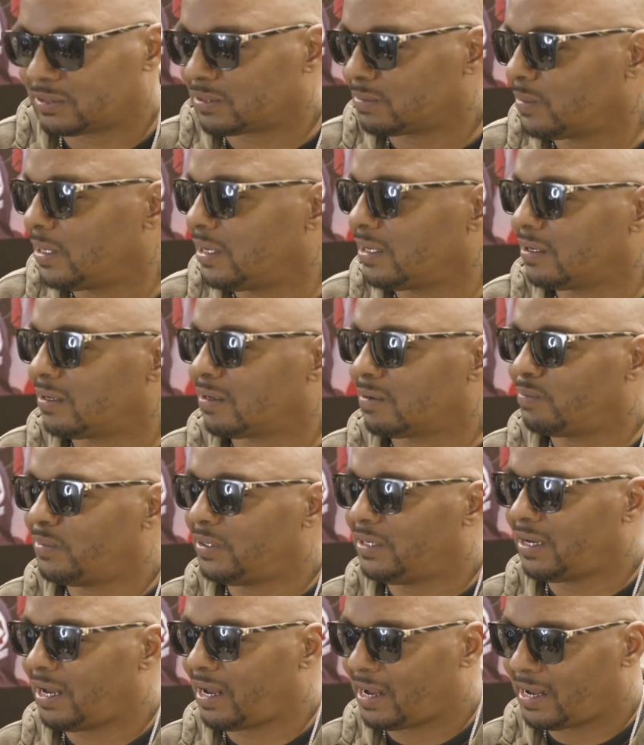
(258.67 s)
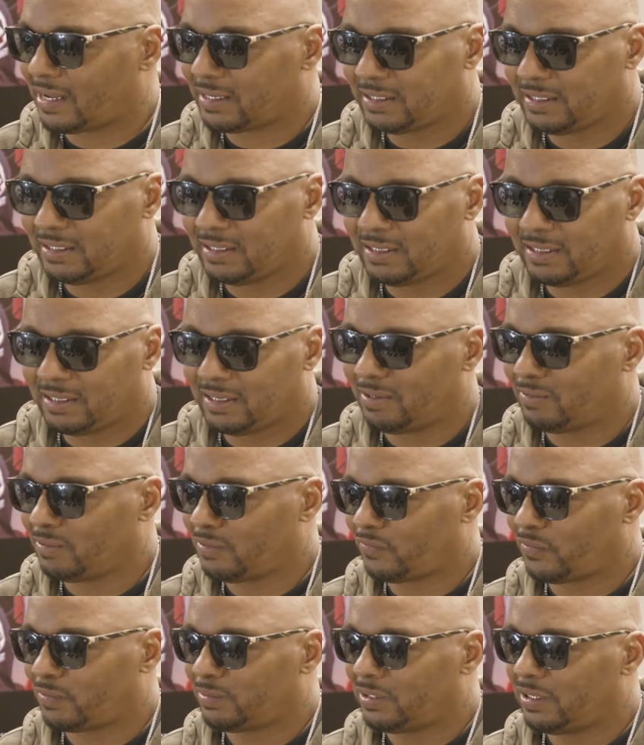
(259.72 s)
Jamaica could be hot, and we
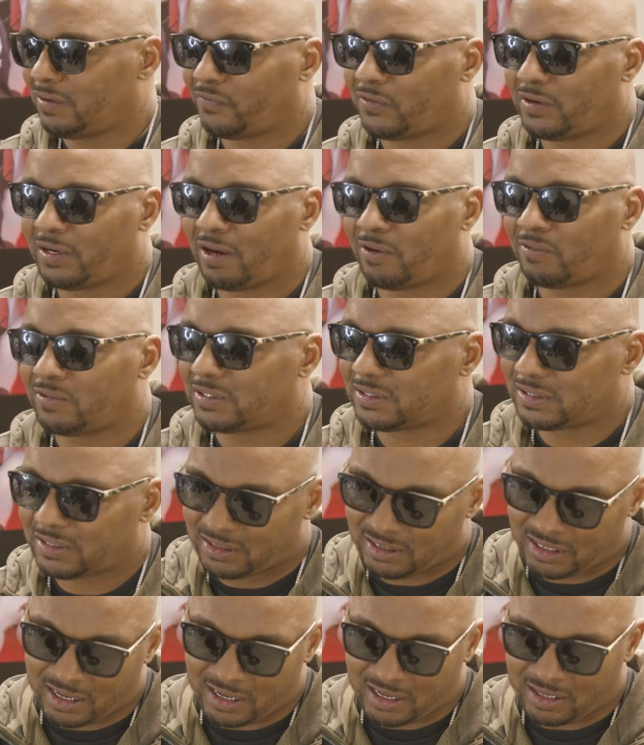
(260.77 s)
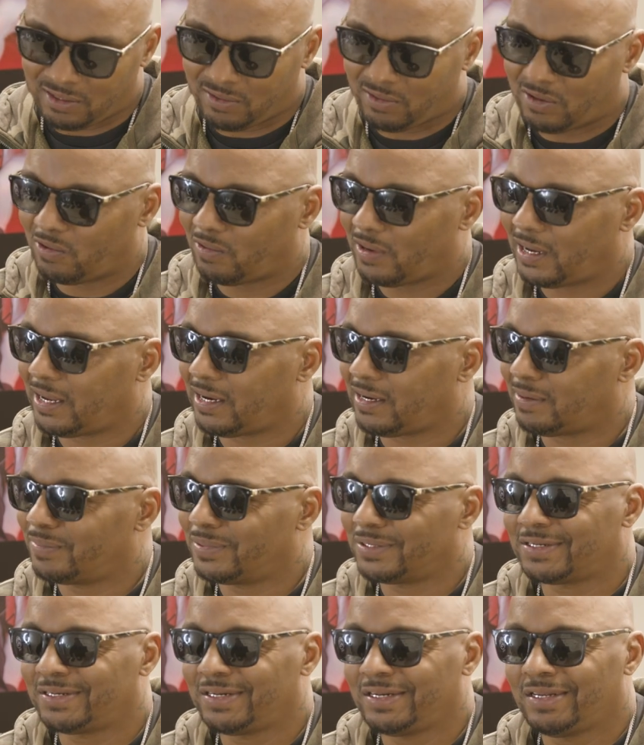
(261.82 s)
from different areas. And yeah, you go at it,
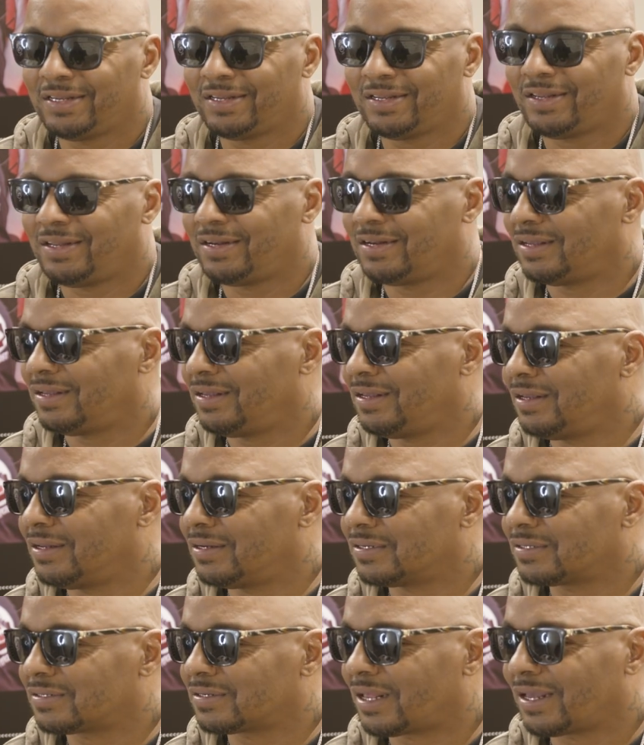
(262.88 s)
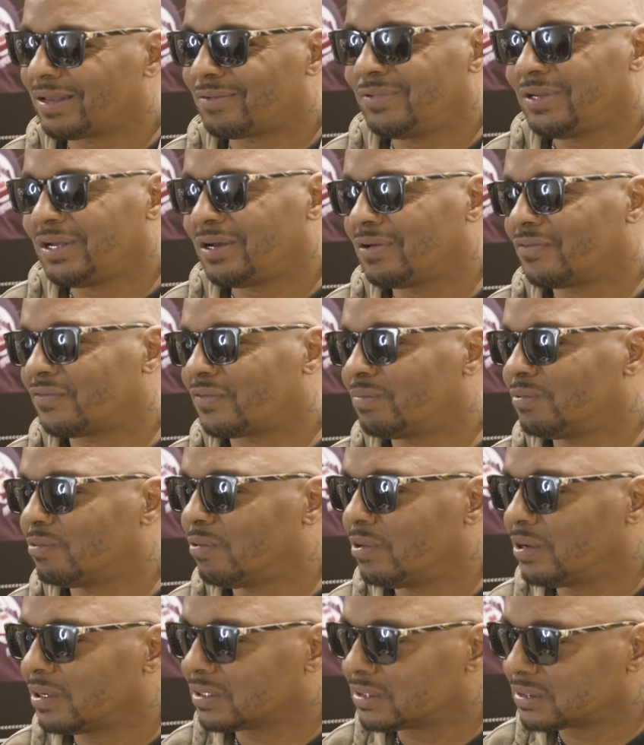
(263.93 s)
but in the end, it's like we all from New
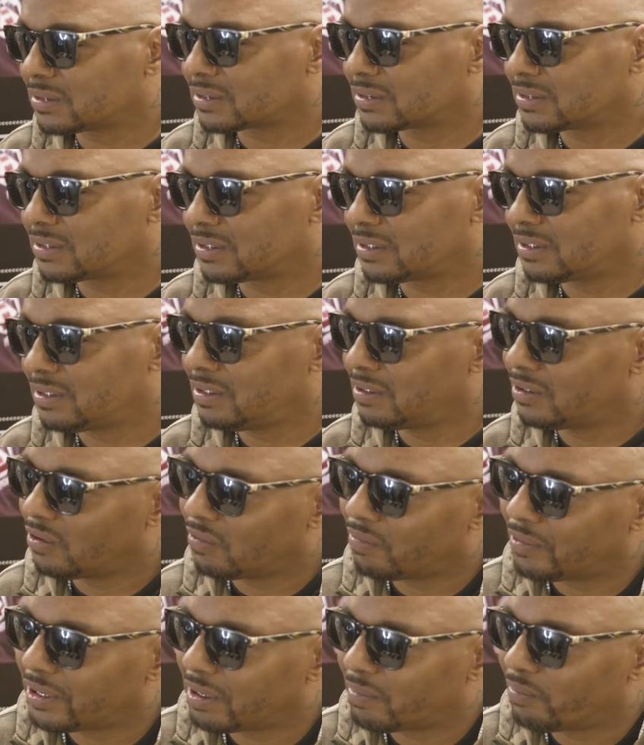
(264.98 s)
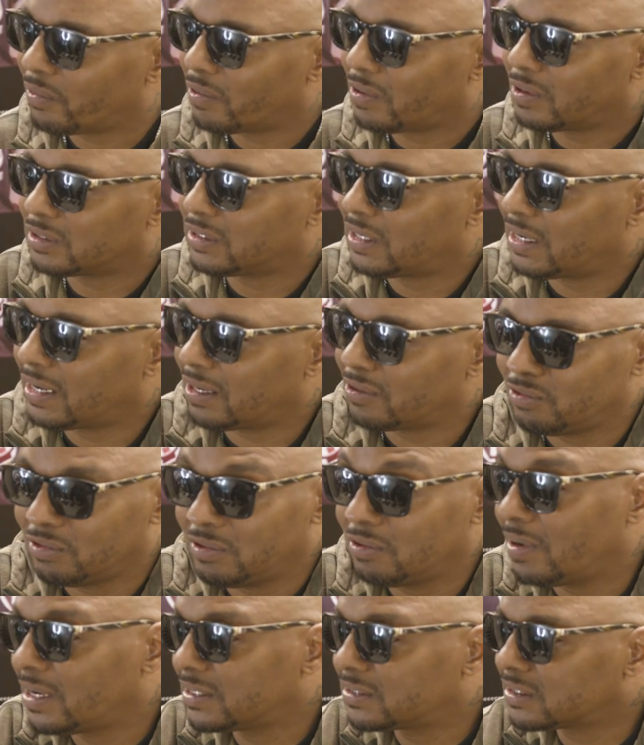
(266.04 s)
Orleans. That's it. You know, that's it. That's it. You
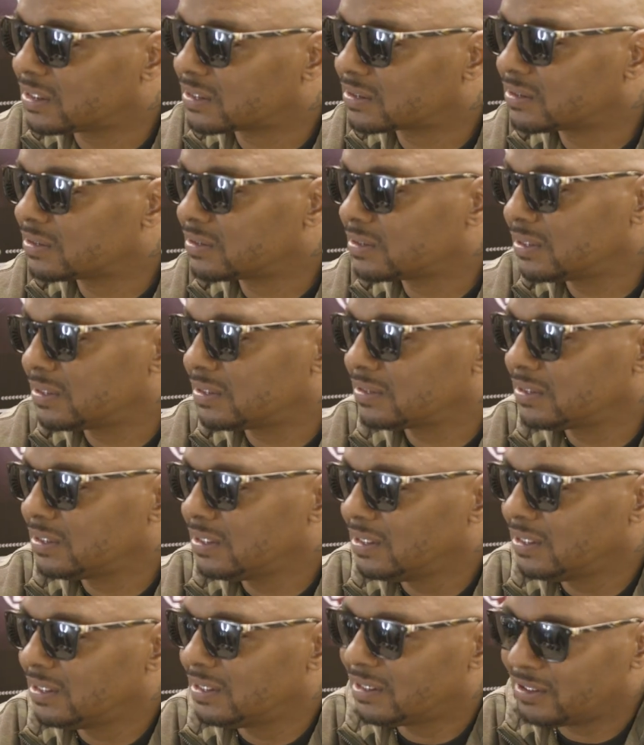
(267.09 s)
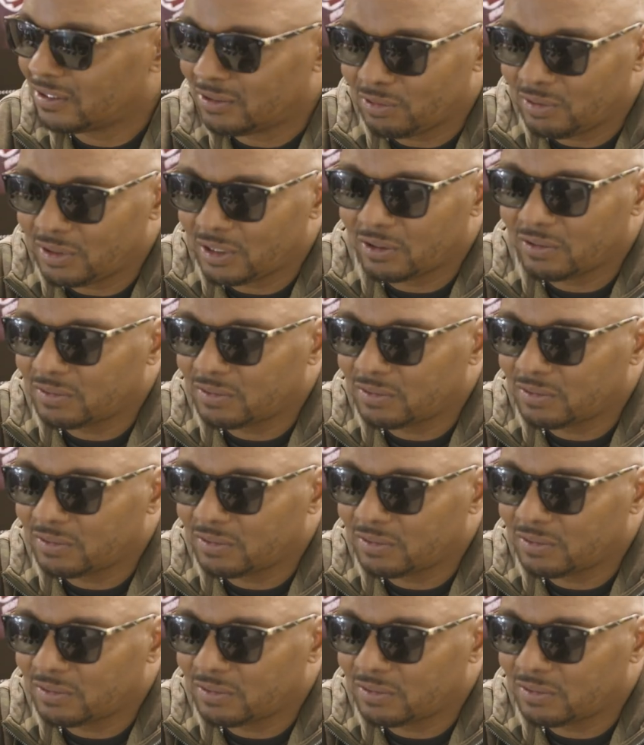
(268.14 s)
know how Texas is already. You